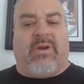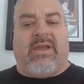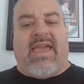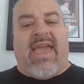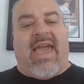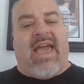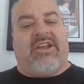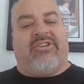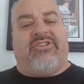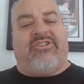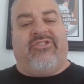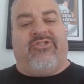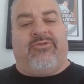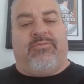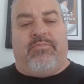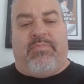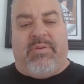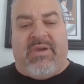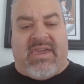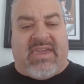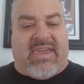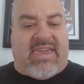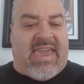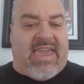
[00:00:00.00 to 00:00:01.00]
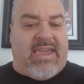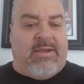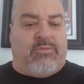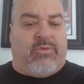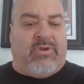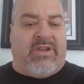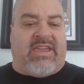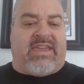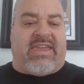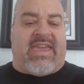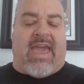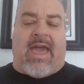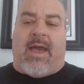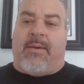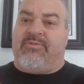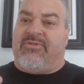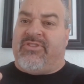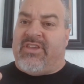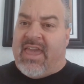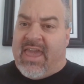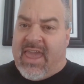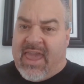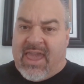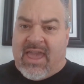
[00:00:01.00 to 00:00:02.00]
reactions, big game
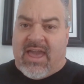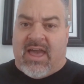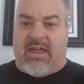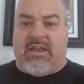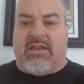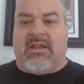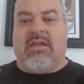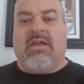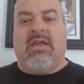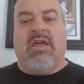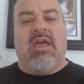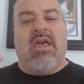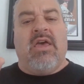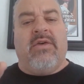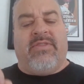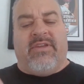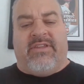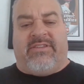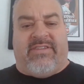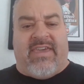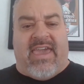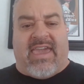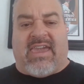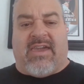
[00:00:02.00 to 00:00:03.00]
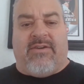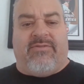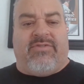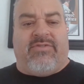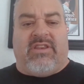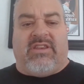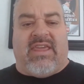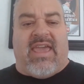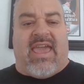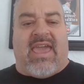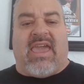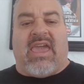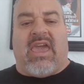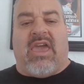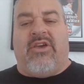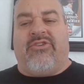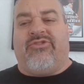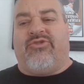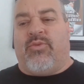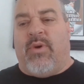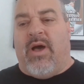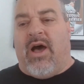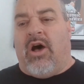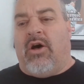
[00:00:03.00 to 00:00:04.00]
recaps, and the take of the day
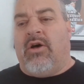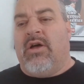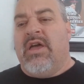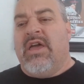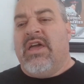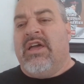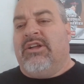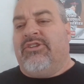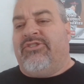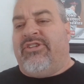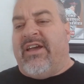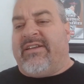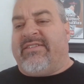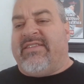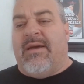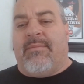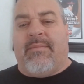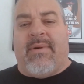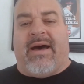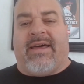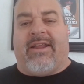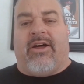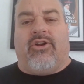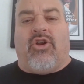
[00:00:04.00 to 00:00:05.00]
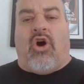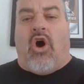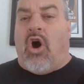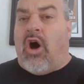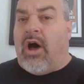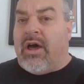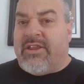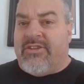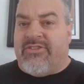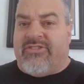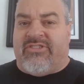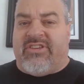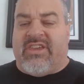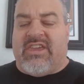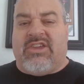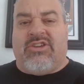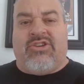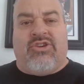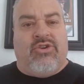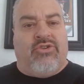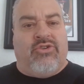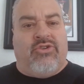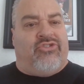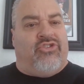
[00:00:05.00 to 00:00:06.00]
as well. Check them out on Odyssey,
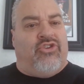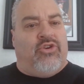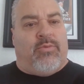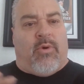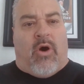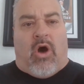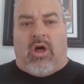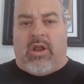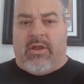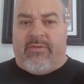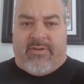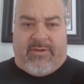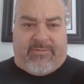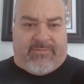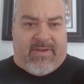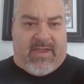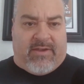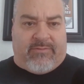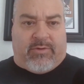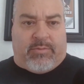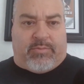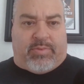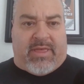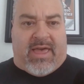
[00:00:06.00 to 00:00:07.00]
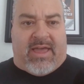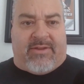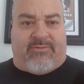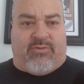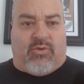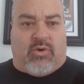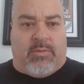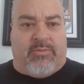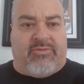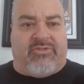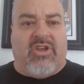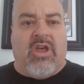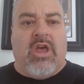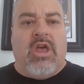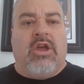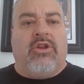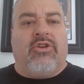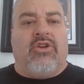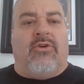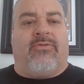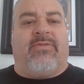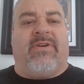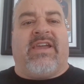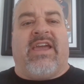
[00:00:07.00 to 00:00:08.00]
YouTube, all of your favorite platforms.
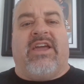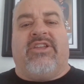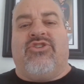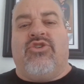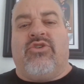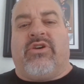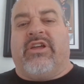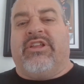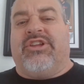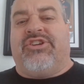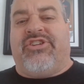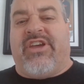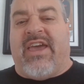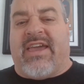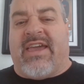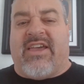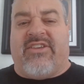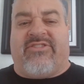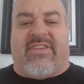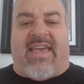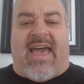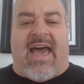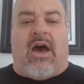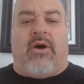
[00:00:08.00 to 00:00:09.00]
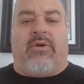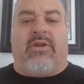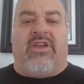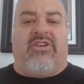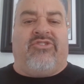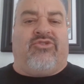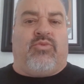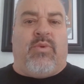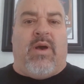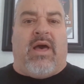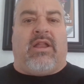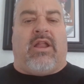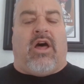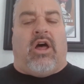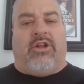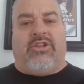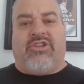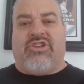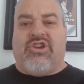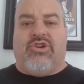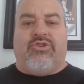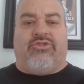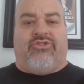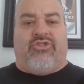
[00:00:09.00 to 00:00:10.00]
Don't forget, you can check us out as well
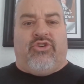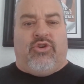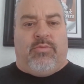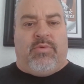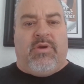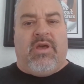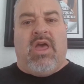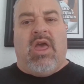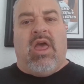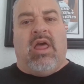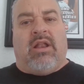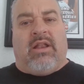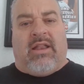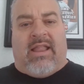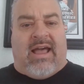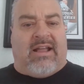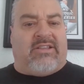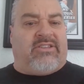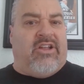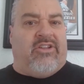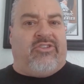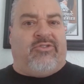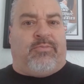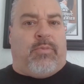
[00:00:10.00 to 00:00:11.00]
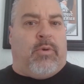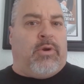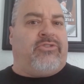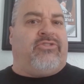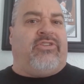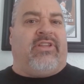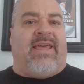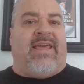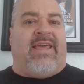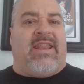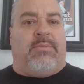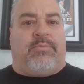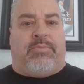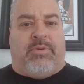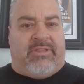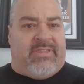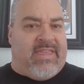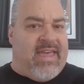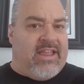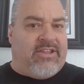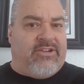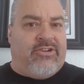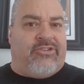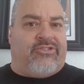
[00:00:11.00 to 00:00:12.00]
on YouTube. Locked On Sports Atlanta, put
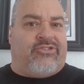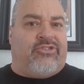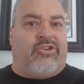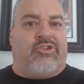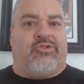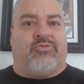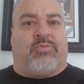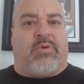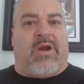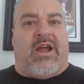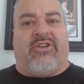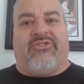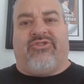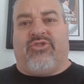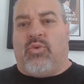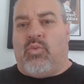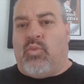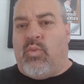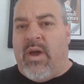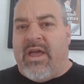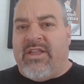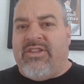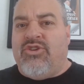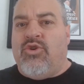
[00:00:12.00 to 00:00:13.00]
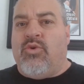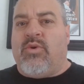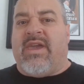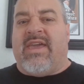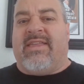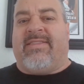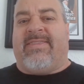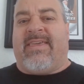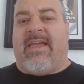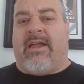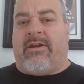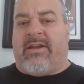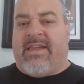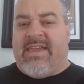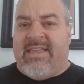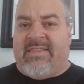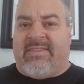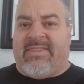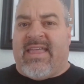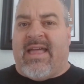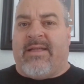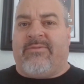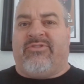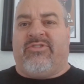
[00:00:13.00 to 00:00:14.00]
that in your search browser. When you get there,
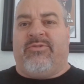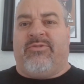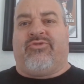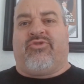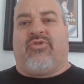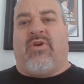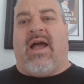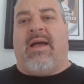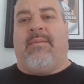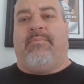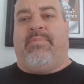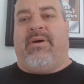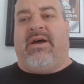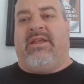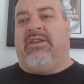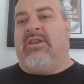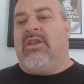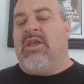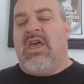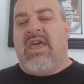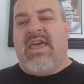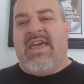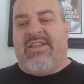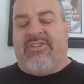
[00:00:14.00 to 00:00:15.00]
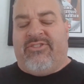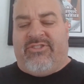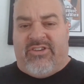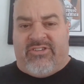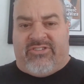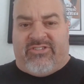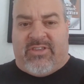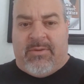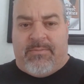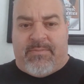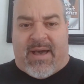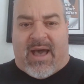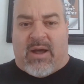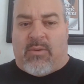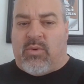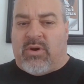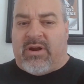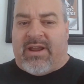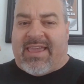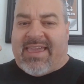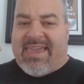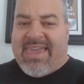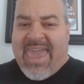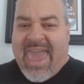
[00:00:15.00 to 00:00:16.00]
hit that subscribe button. Just about,
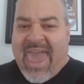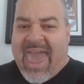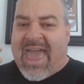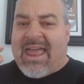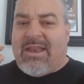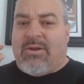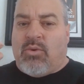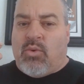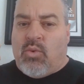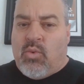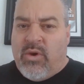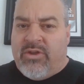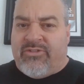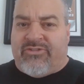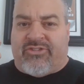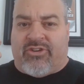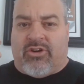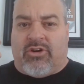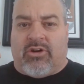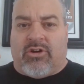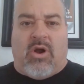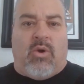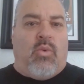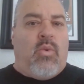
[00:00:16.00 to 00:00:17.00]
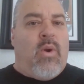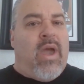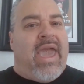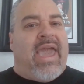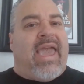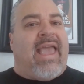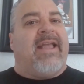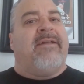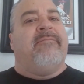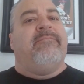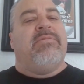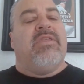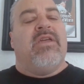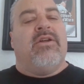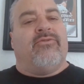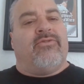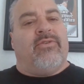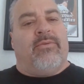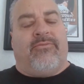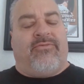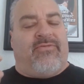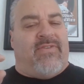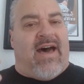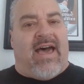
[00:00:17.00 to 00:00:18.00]
we're a cat whisker away
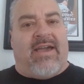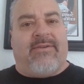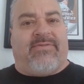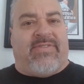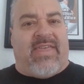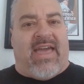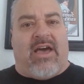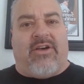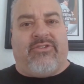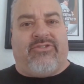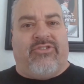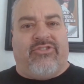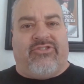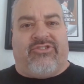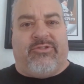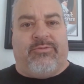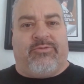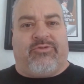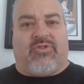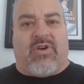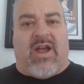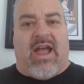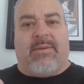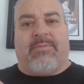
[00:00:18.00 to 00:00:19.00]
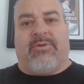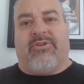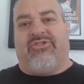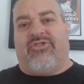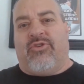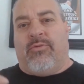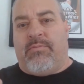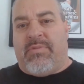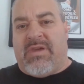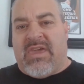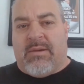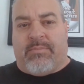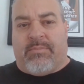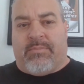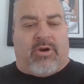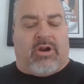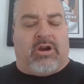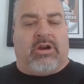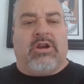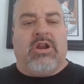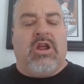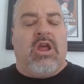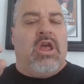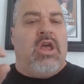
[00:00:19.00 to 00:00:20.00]
from 5,000 subscribers. So be a
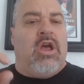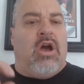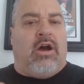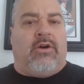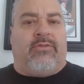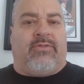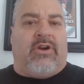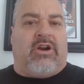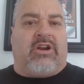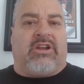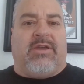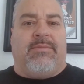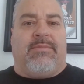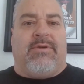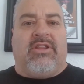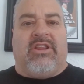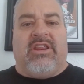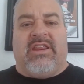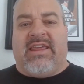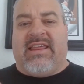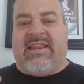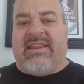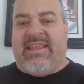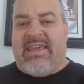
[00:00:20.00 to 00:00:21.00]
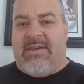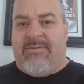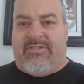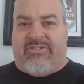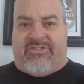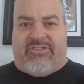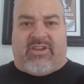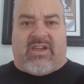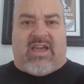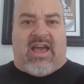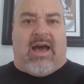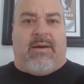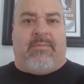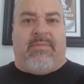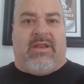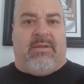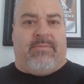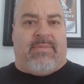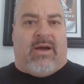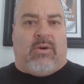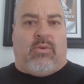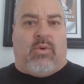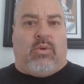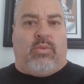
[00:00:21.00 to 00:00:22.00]
part of our community. Leave us a comment
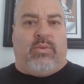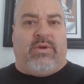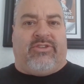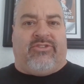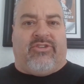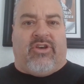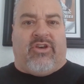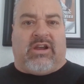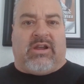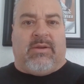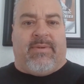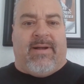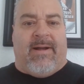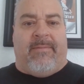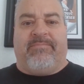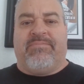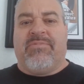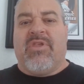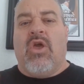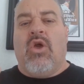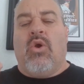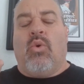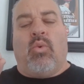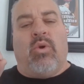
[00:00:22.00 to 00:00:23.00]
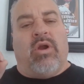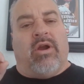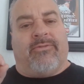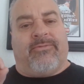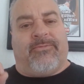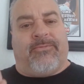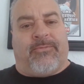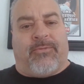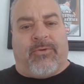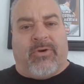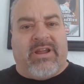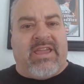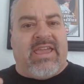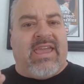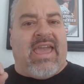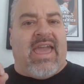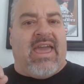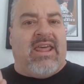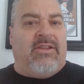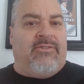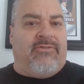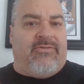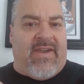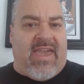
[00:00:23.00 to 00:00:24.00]
about what we talk about. We are free
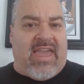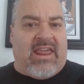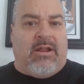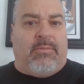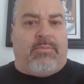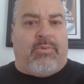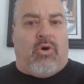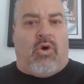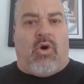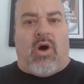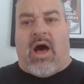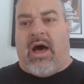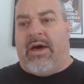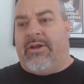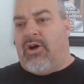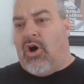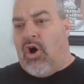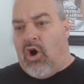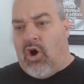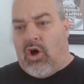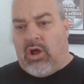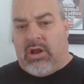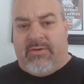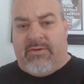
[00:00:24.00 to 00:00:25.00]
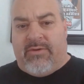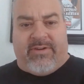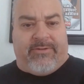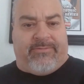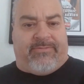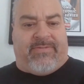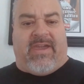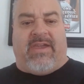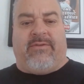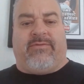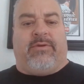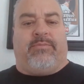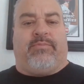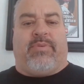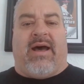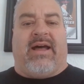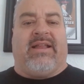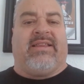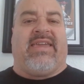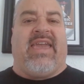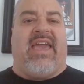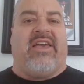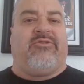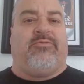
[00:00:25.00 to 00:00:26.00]
and available on all of your favorite
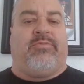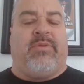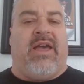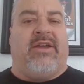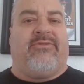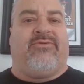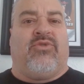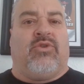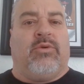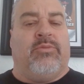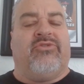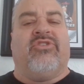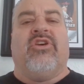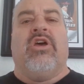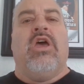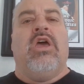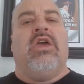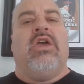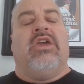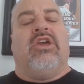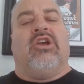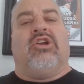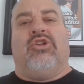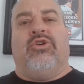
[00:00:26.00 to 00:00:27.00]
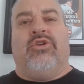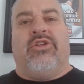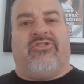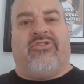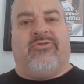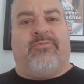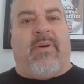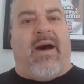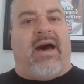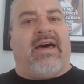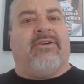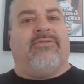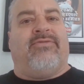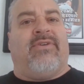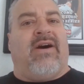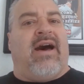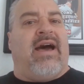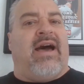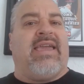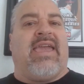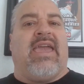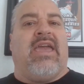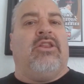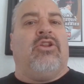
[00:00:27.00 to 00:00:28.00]
podcast platforms, including
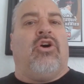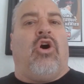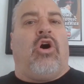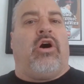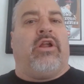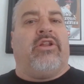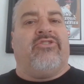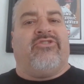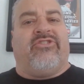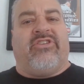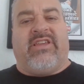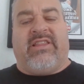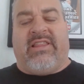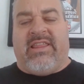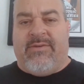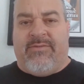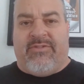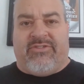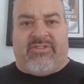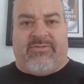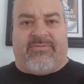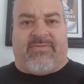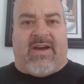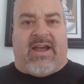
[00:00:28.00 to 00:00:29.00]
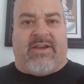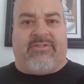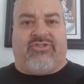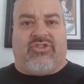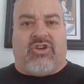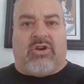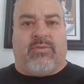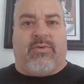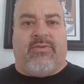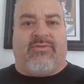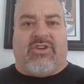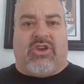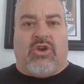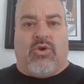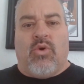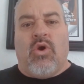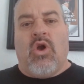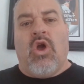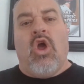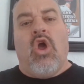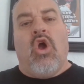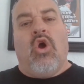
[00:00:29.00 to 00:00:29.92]
Spotify and Odyssey. Leave us a five-star review.